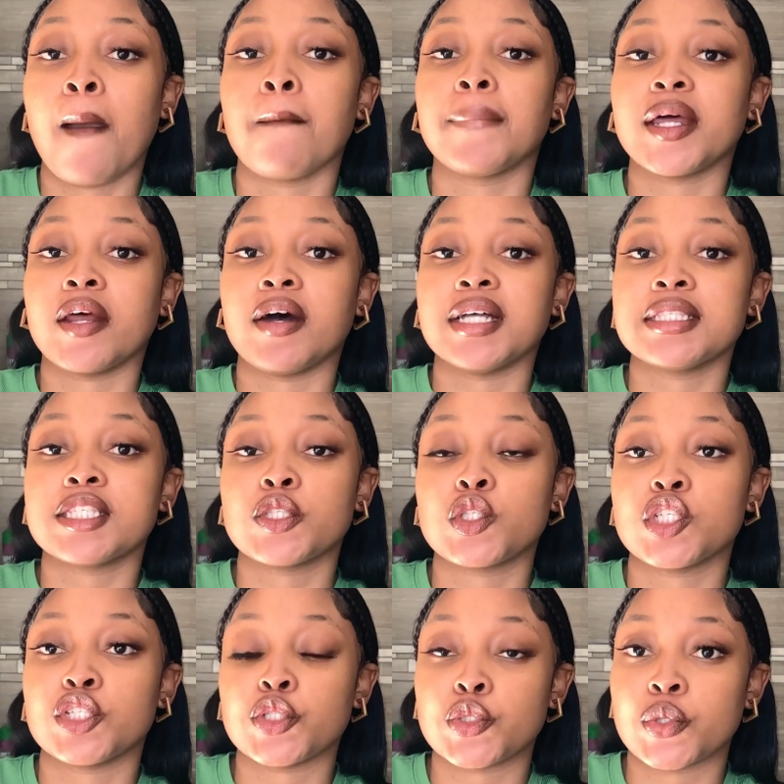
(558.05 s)
but I wanted
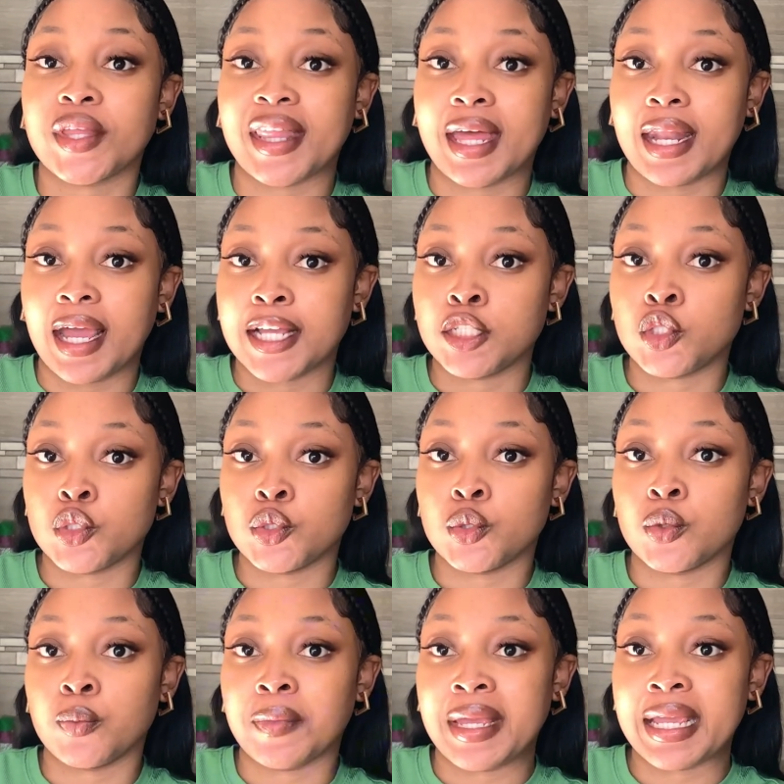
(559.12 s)
to ensure that I
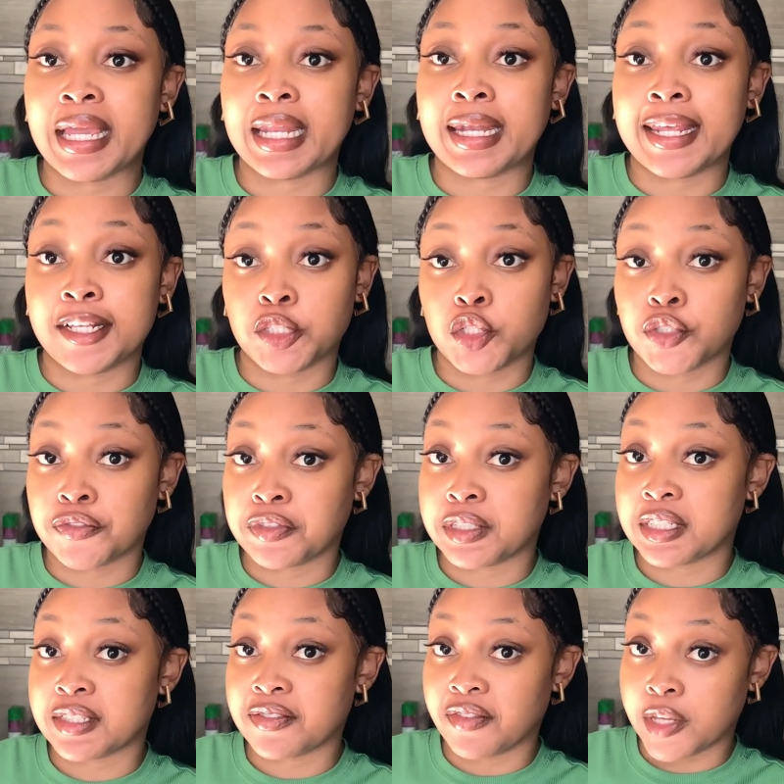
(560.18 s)
do make an intro for
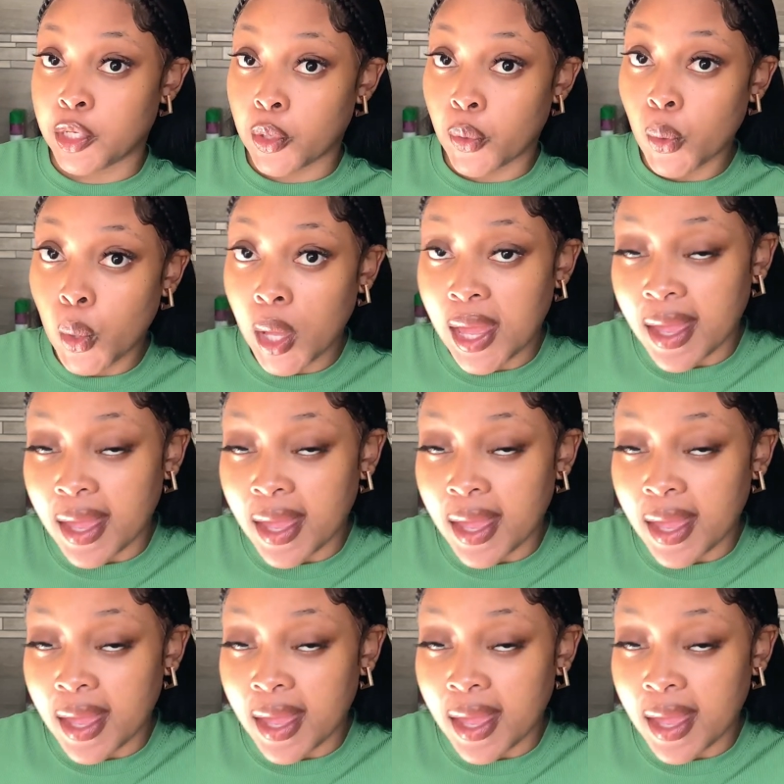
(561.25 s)
this video.